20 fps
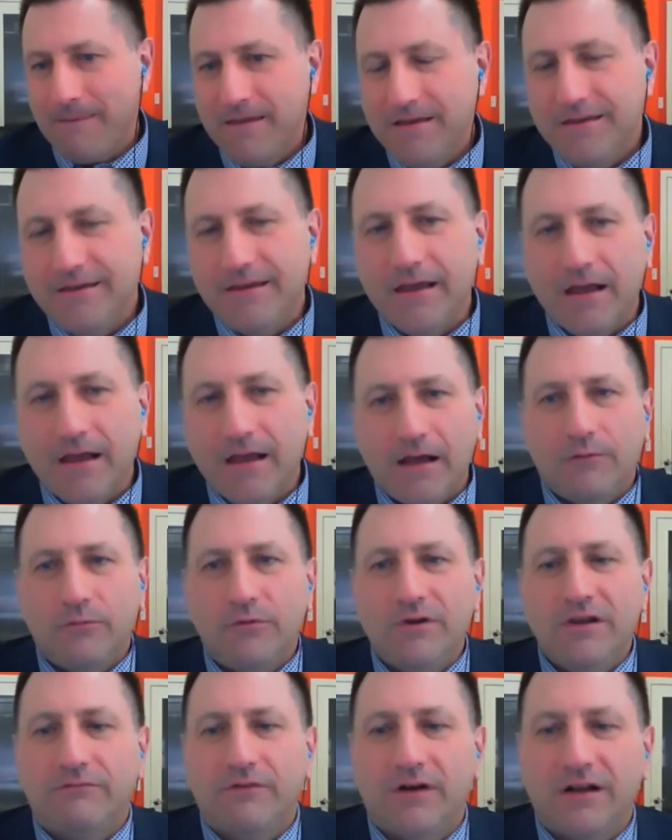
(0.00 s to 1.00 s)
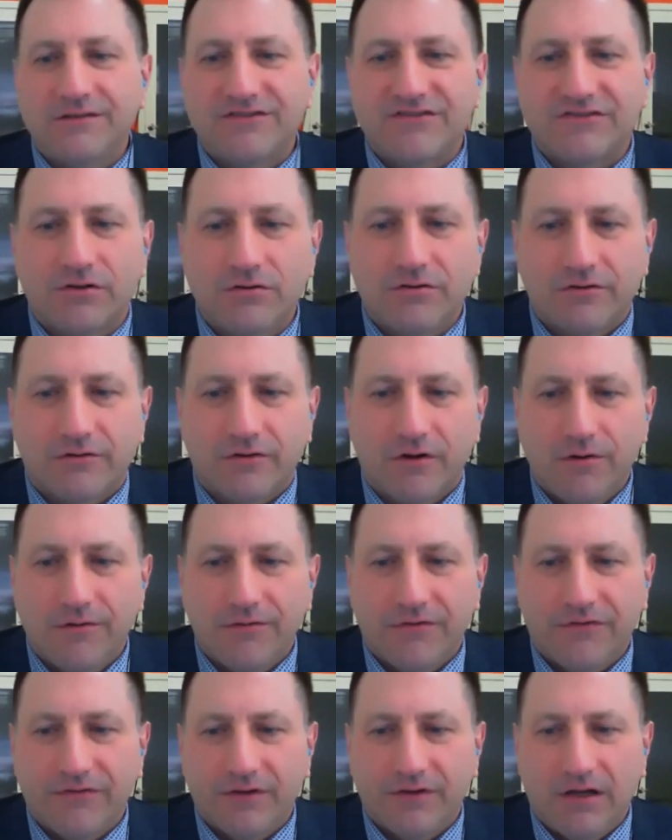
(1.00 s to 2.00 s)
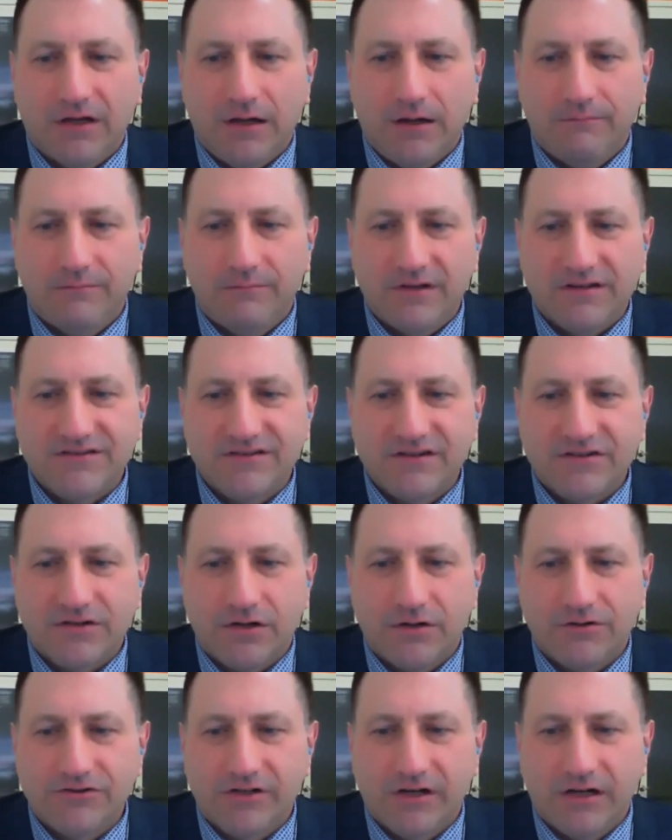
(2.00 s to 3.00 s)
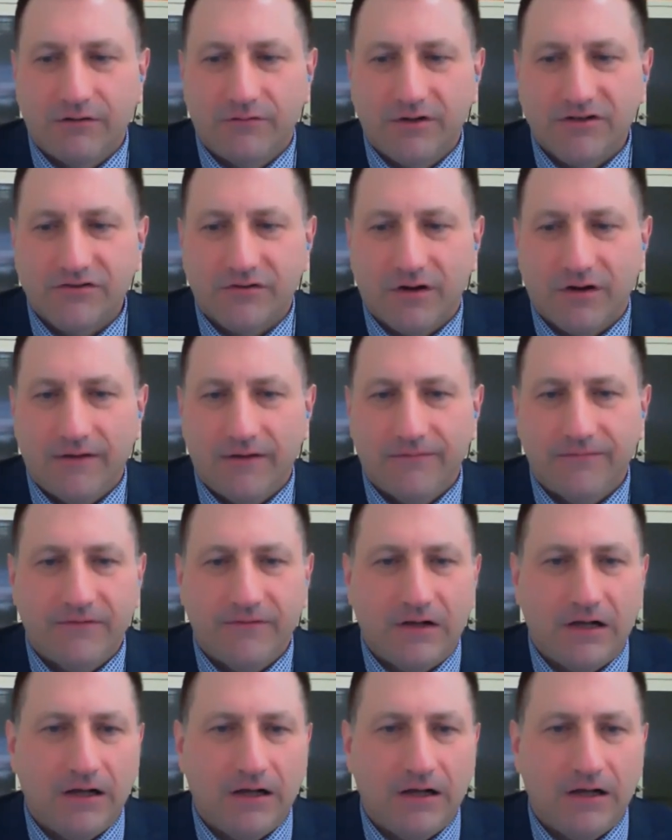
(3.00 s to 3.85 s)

Yeah, we run STOKE Growth Business Coaching and Rich Grof,